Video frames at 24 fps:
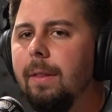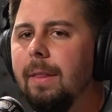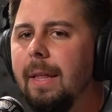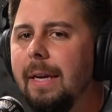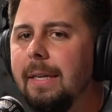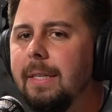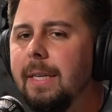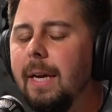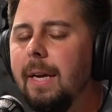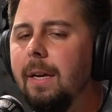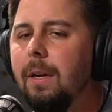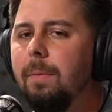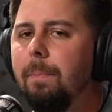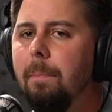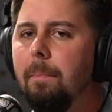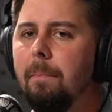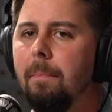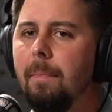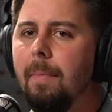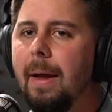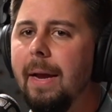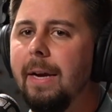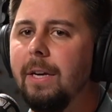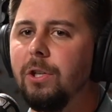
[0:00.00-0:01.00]
They take
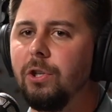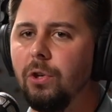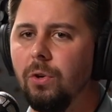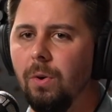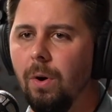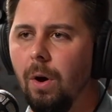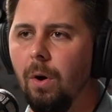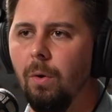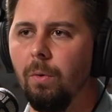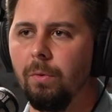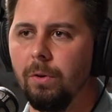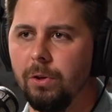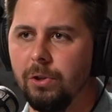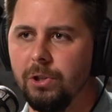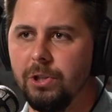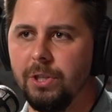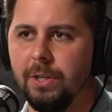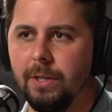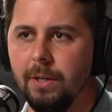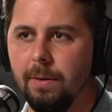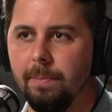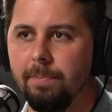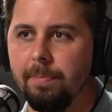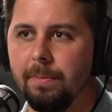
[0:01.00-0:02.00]
major
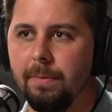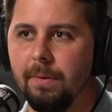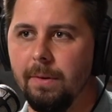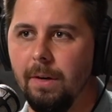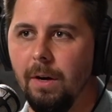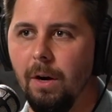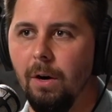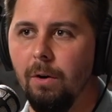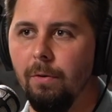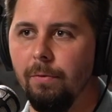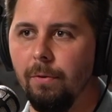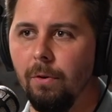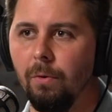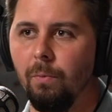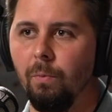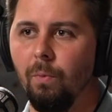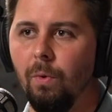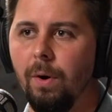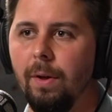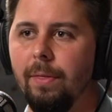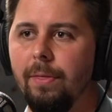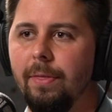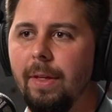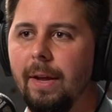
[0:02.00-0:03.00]
ownership over
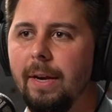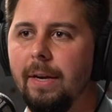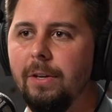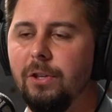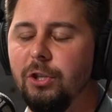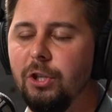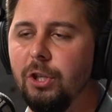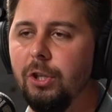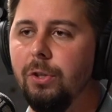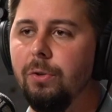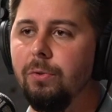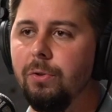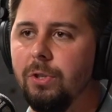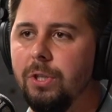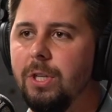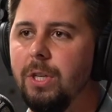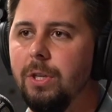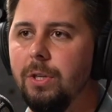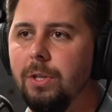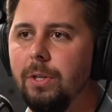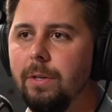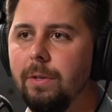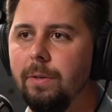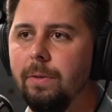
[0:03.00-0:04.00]
what they choose to
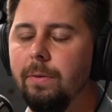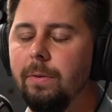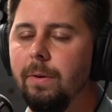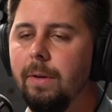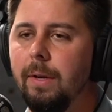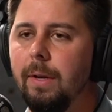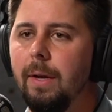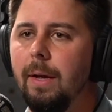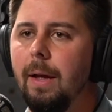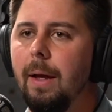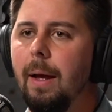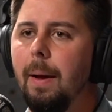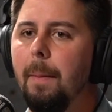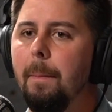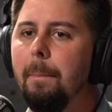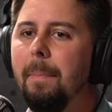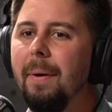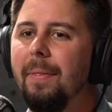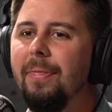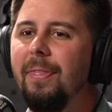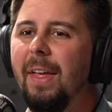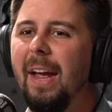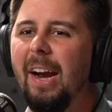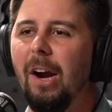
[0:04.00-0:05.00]
do. Yeah.
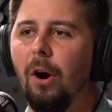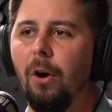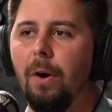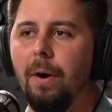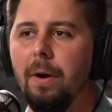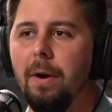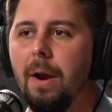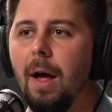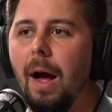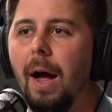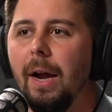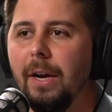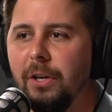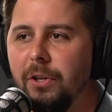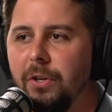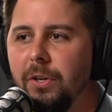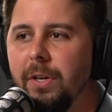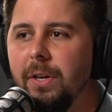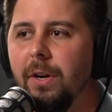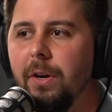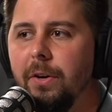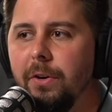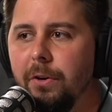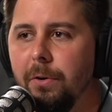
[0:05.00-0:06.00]
But they are not
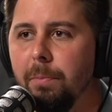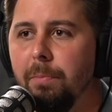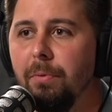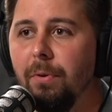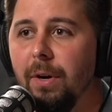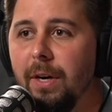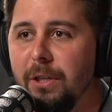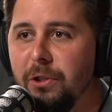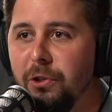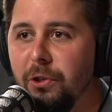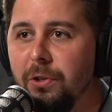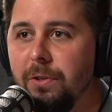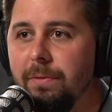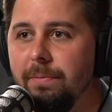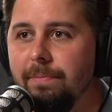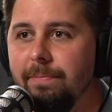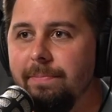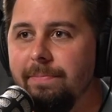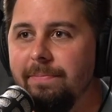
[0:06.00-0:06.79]
good under pressure.